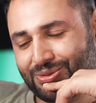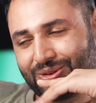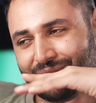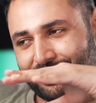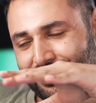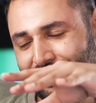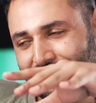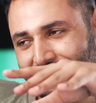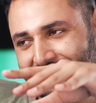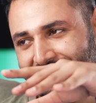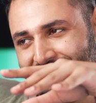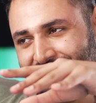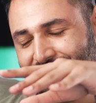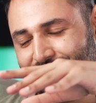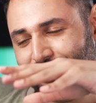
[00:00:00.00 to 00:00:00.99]
you can cook
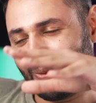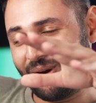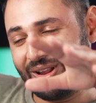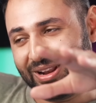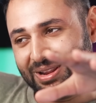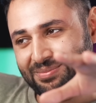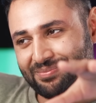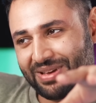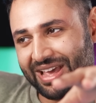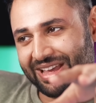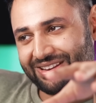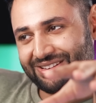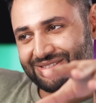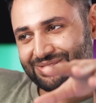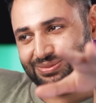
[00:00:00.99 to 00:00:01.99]
while in
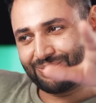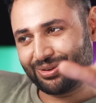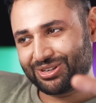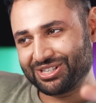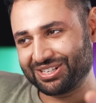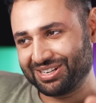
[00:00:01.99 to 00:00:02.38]
bed watching